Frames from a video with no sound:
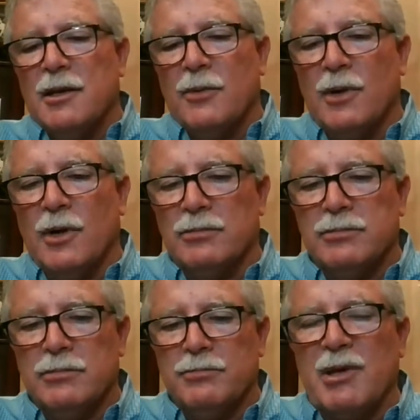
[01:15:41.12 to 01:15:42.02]
Well,
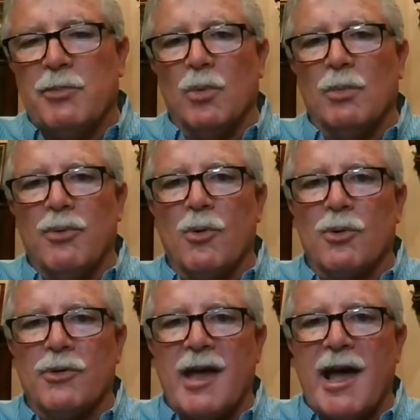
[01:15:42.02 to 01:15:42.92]
people will
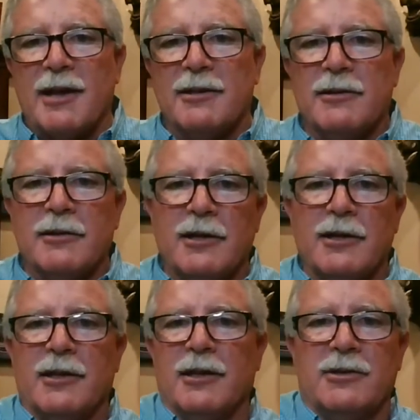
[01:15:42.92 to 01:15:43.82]
pour that
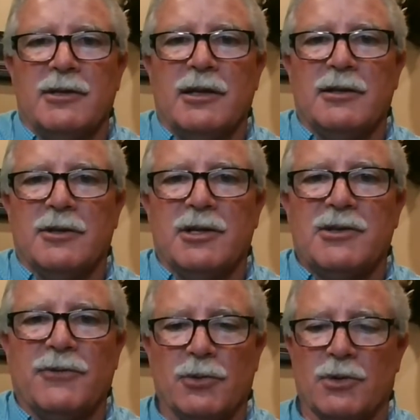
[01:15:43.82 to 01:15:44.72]
in the in their
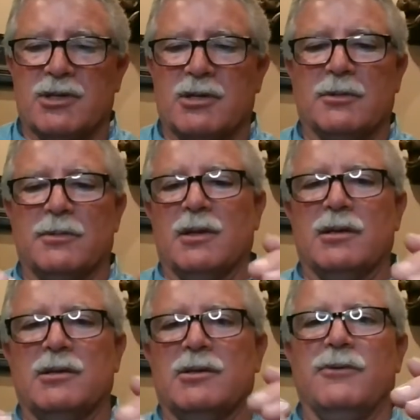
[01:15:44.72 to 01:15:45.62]
diesel fuel because they're the
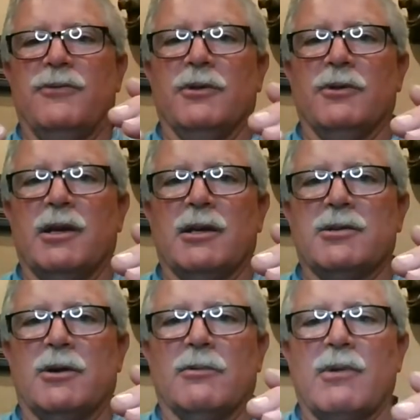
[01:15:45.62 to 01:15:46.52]
two filler necks
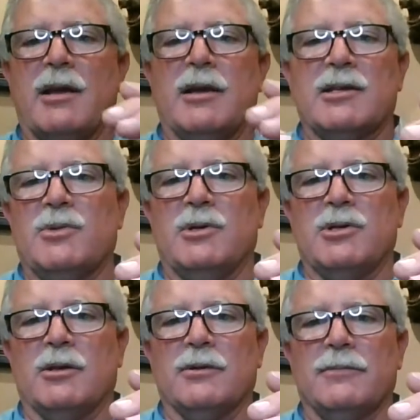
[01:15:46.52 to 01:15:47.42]
are right next to each
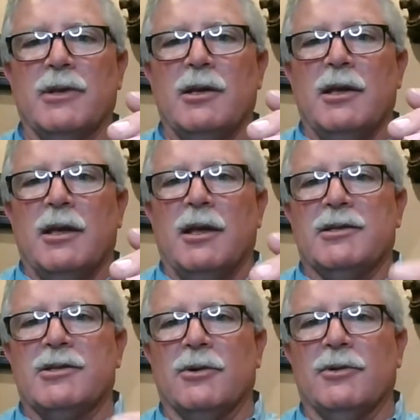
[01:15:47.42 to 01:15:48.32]
other, and
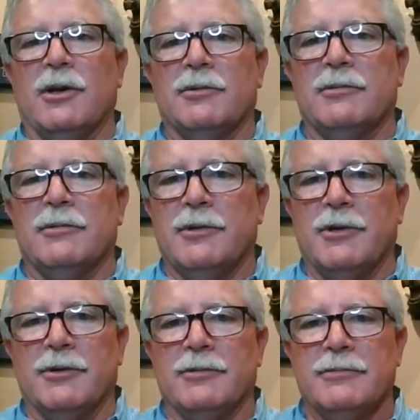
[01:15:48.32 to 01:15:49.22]
so they'll you
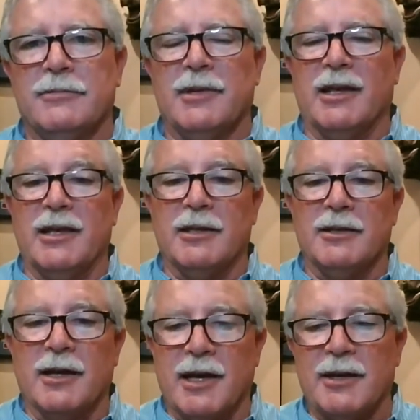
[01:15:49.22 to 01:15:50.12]
know again
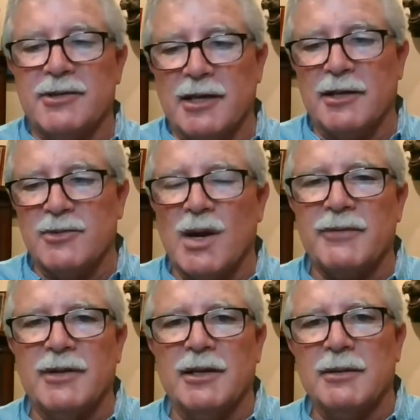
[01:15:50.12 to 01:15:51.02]
the guy will say his
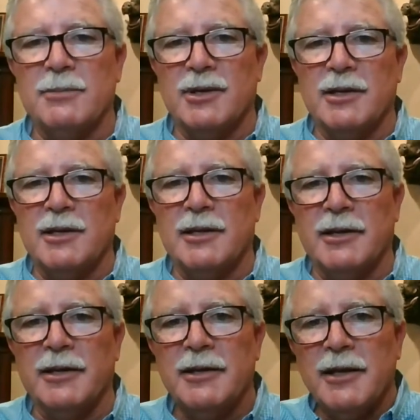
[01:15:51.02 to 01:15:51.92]
wife did it, but he did it,